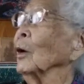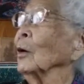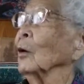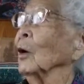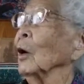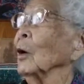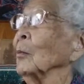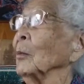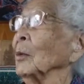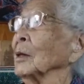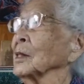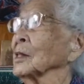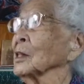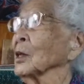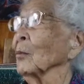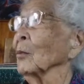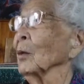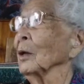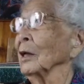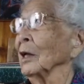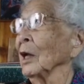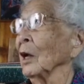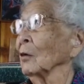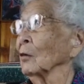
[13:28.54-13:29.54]
I met
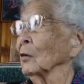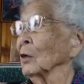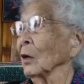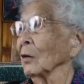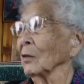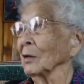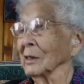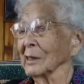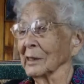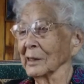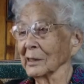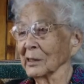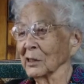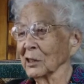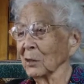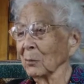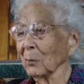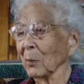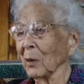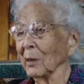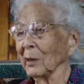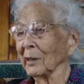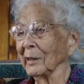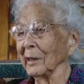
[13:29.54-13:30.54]
someone downtown and said, "Gee,
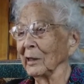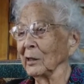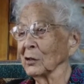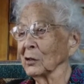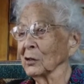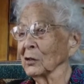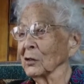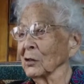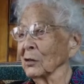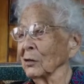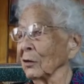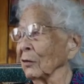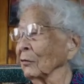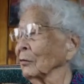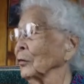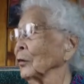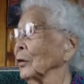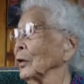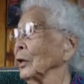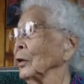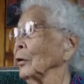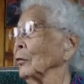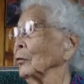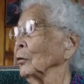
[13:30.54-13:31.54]
Poldine, I just love to
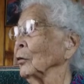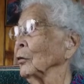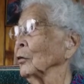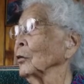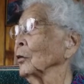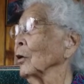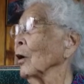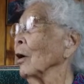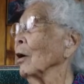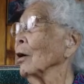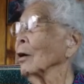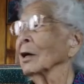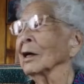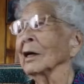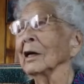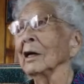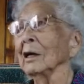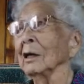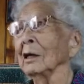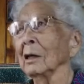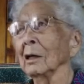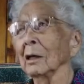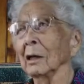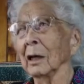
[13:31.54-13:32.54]
hear you talk."
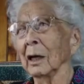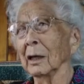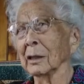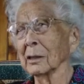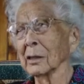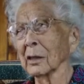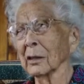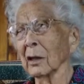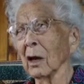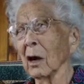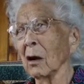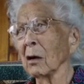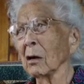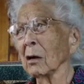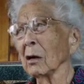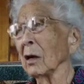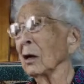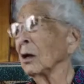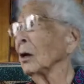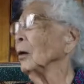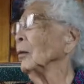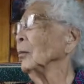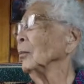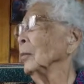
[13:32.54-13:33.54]
I said, "How
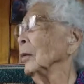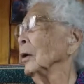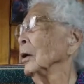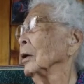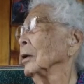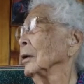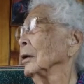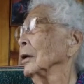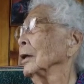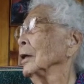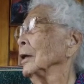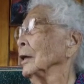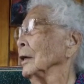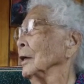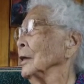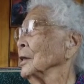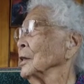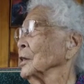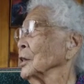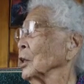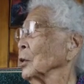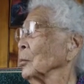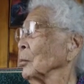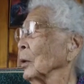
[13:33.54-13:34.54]
come?" He
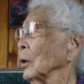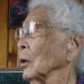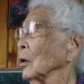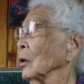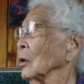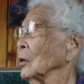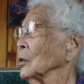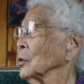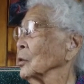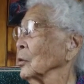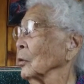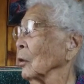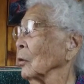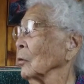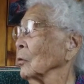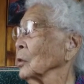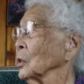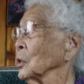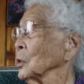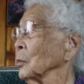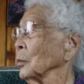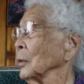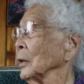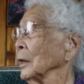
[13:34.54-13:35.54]
said, "Because you
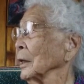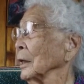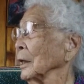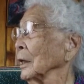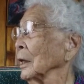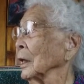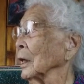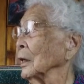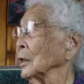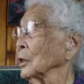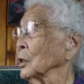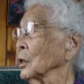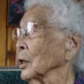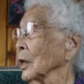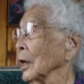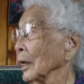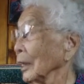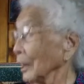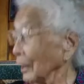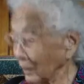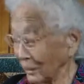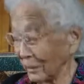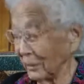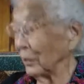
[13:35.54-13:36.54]
always speak English,
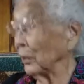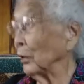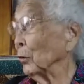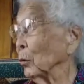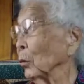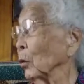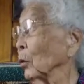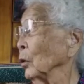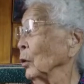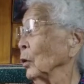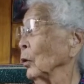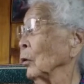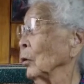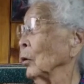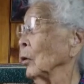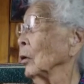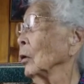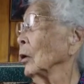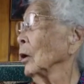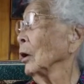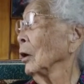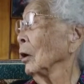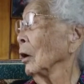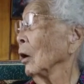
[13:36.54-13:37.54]
Indian, when you're
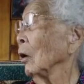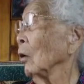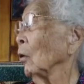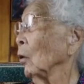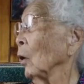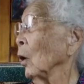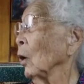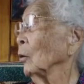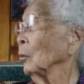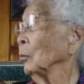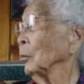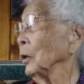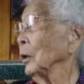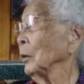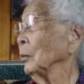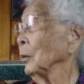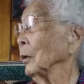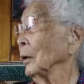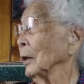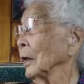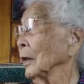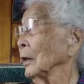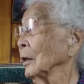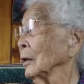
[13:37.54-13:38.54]
around
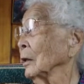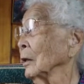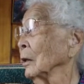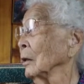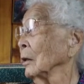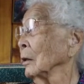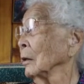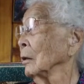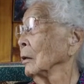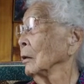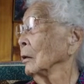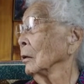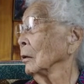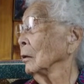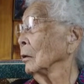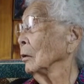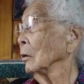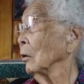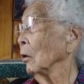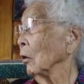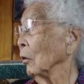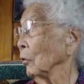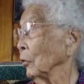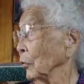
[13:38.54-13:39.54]
people that
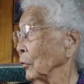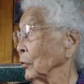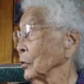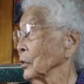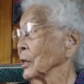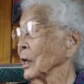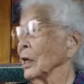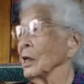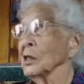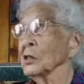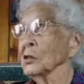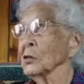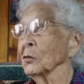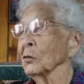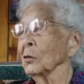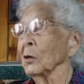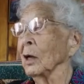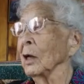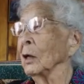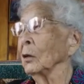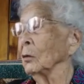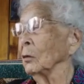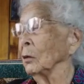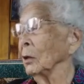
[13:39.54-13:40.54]
understands
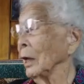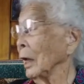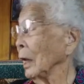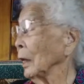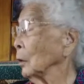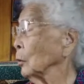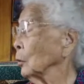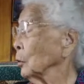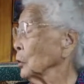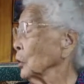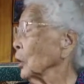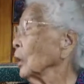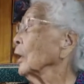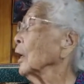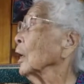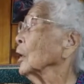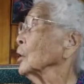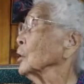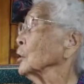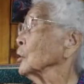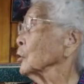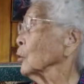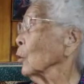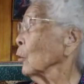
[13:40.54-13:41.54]
your language," and
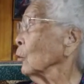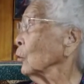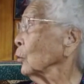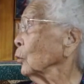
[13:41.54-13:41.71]
that's so